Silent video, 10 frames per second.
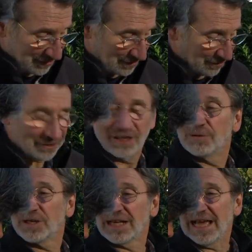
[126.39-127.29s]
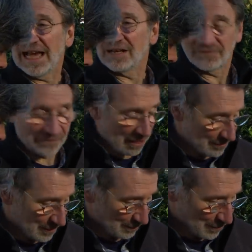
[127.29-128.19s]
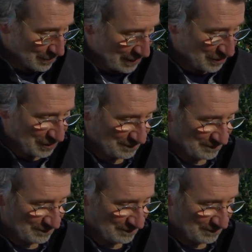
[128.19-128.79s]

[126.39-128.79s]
Colonial, we're gonna add a farmer's porch.